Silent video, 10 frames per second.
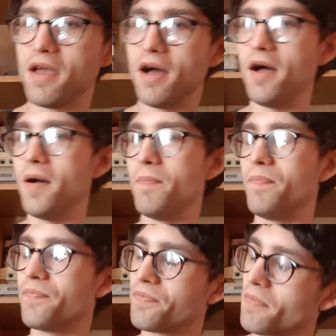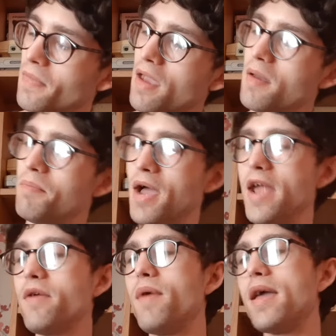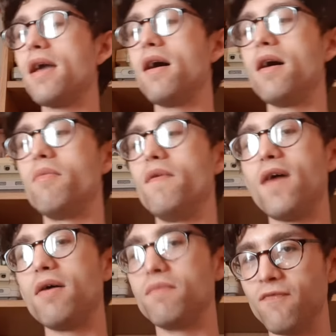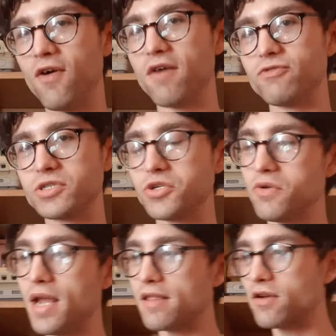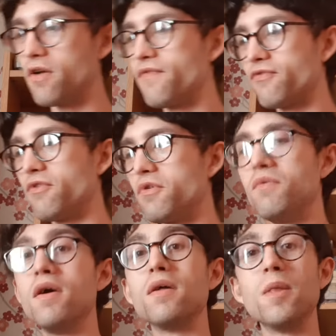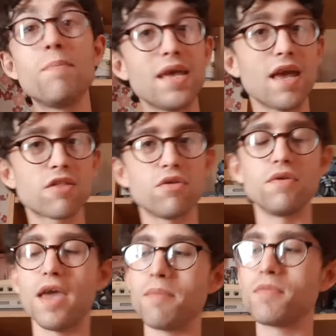But anyway, without further ado, let's go through the PS2 game.